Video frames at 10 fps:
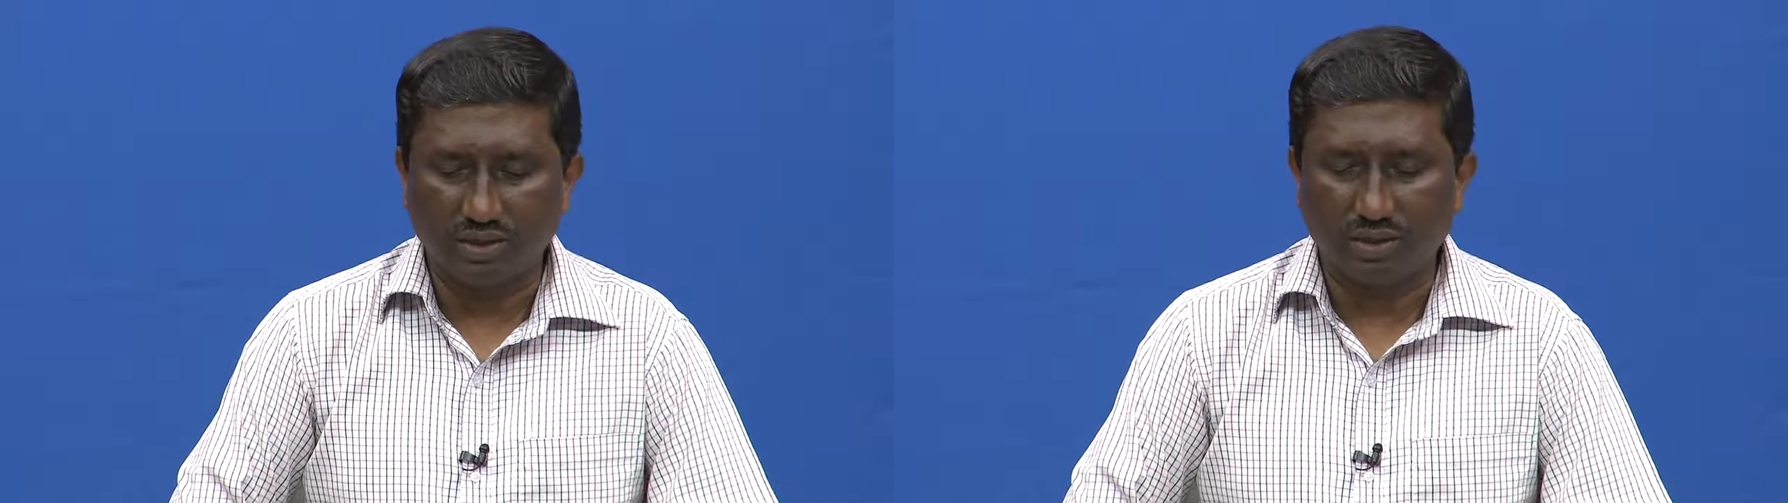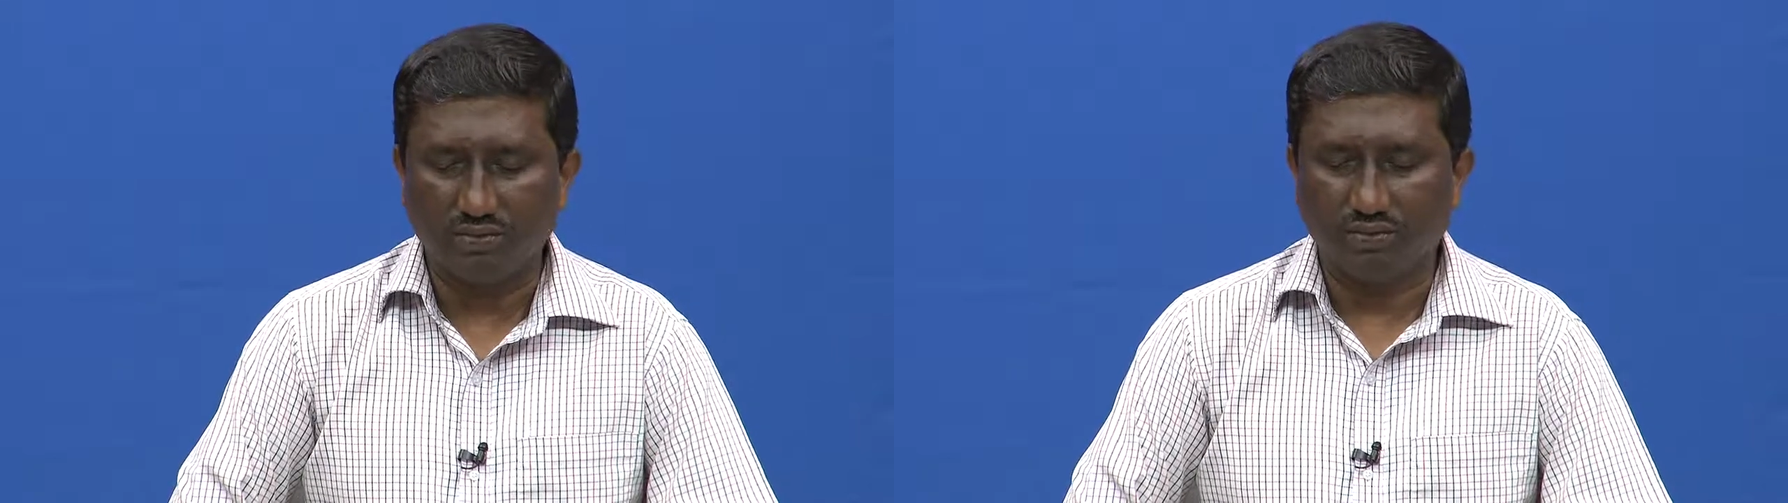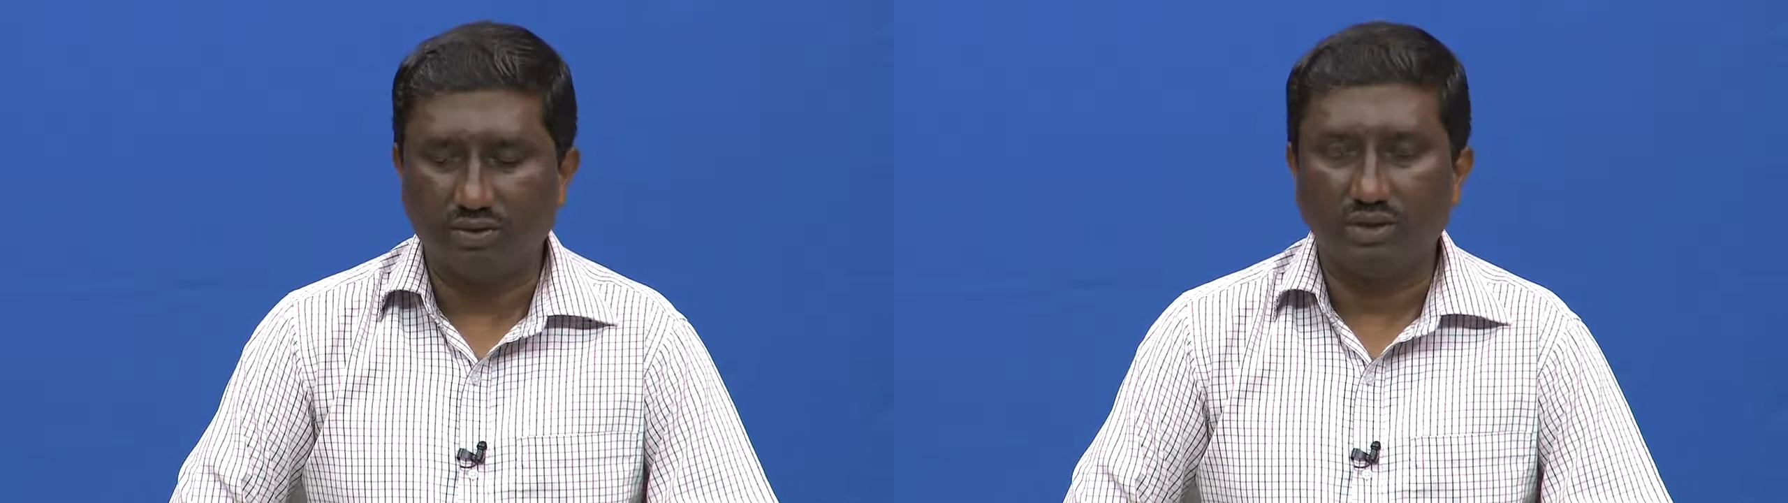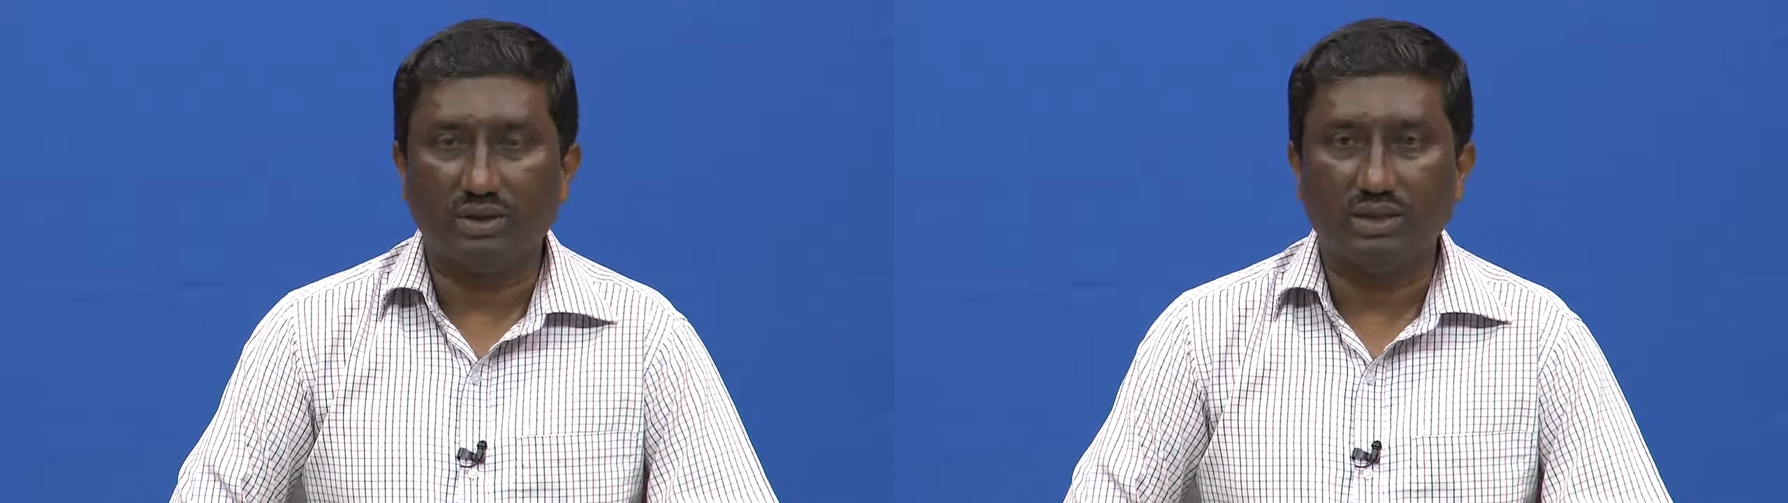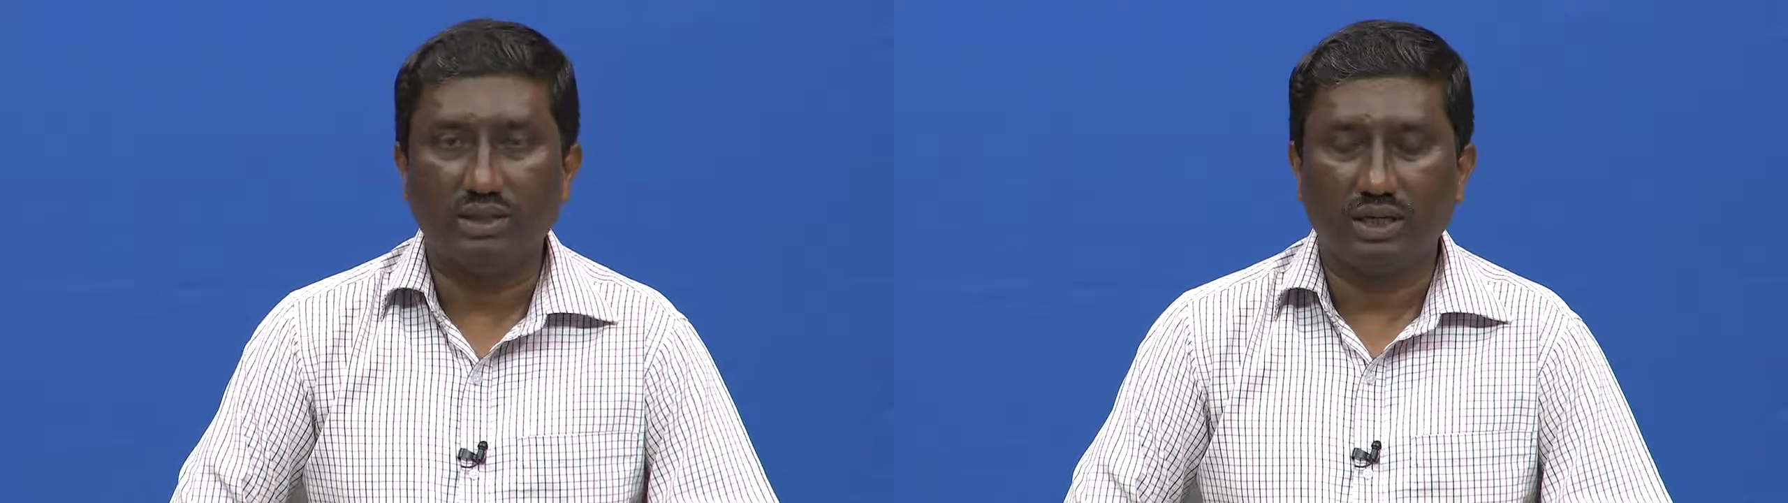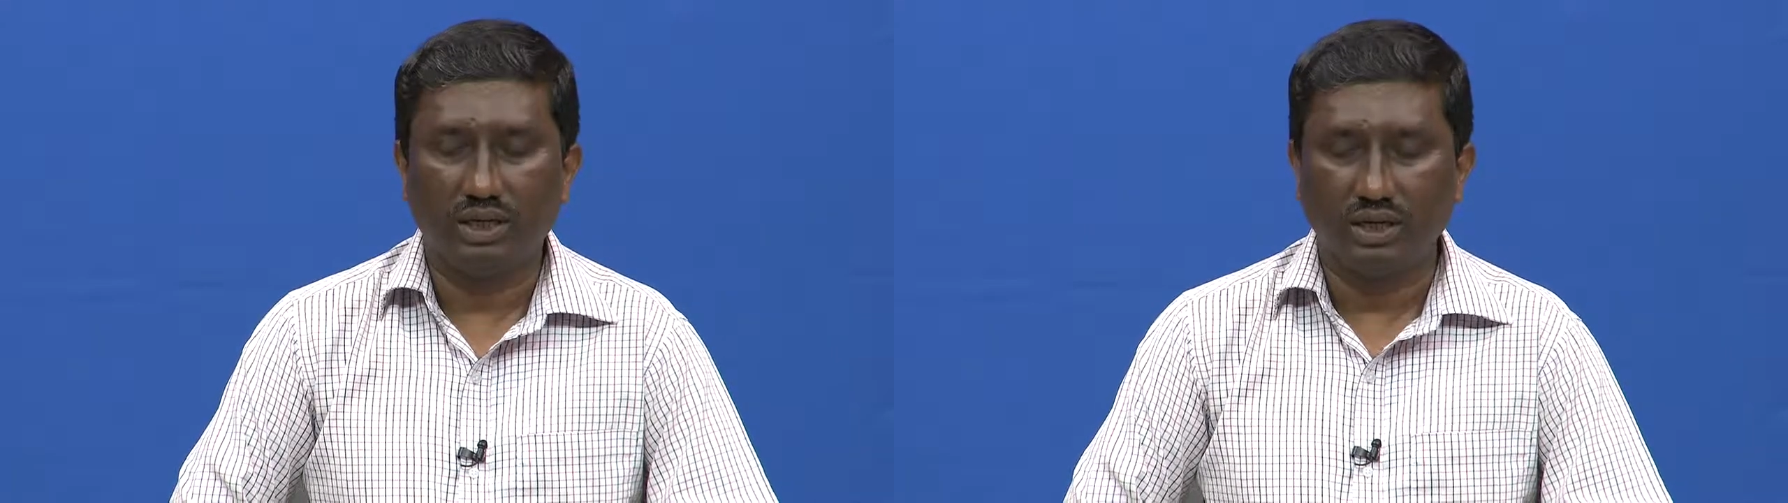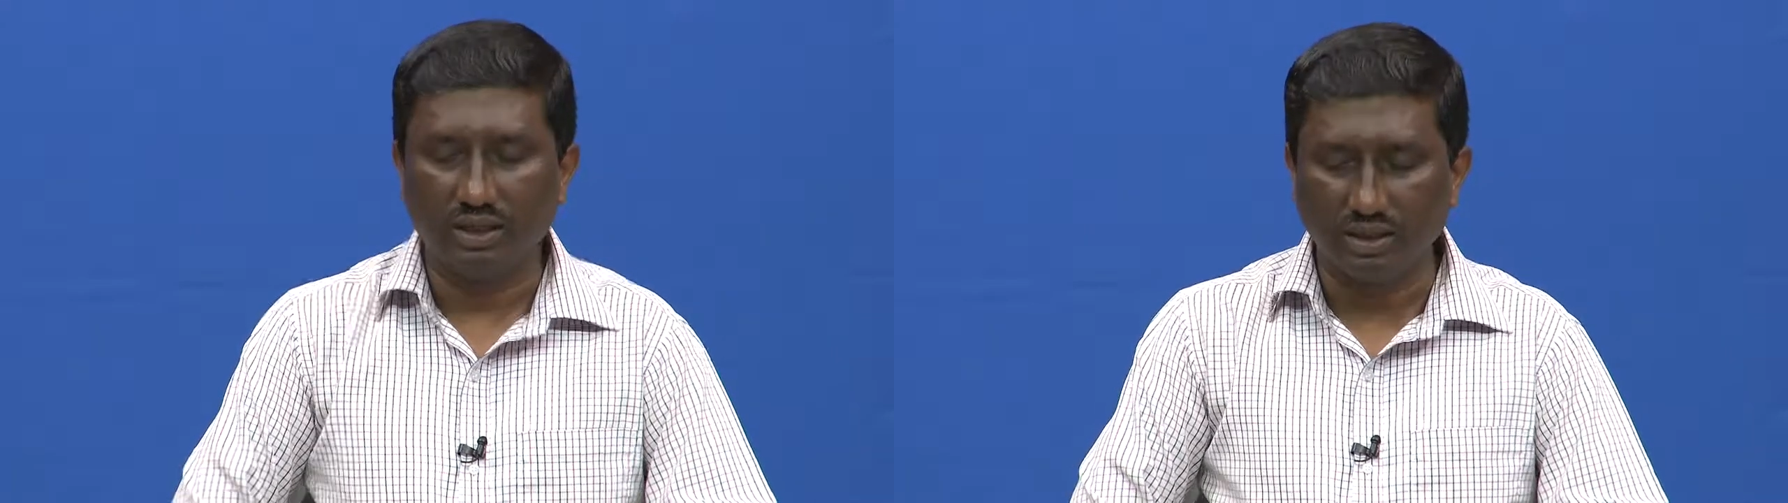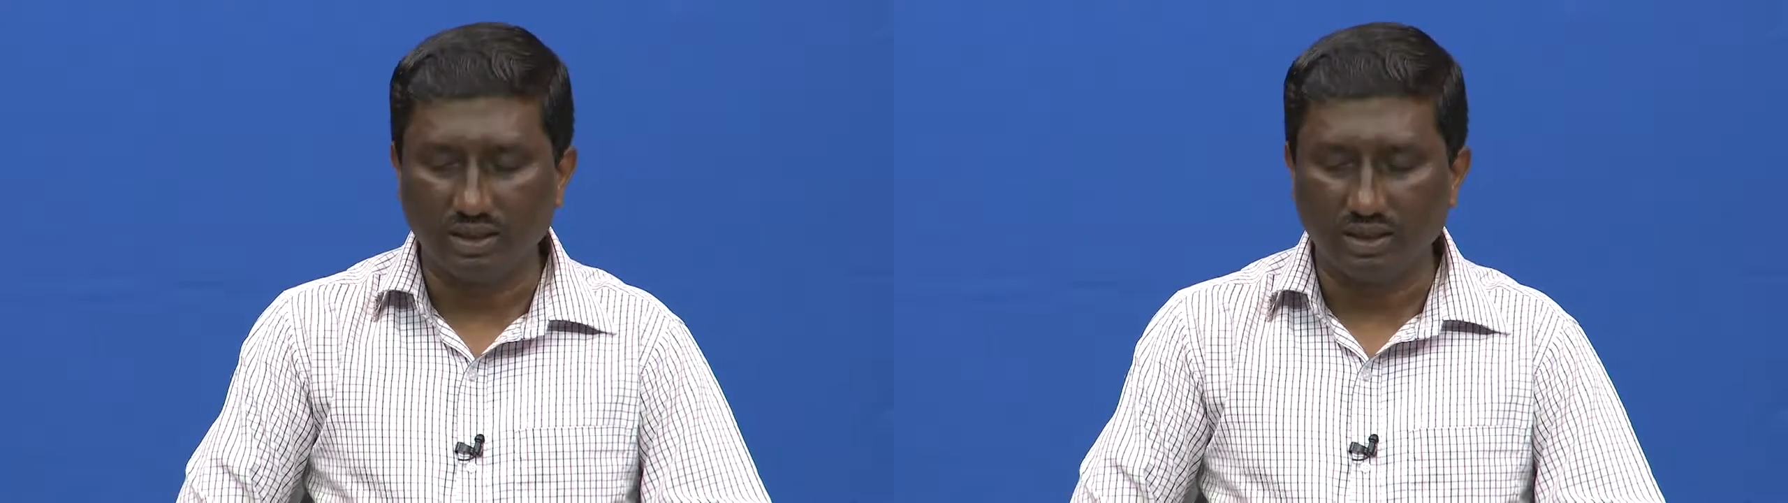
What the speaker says: of the generating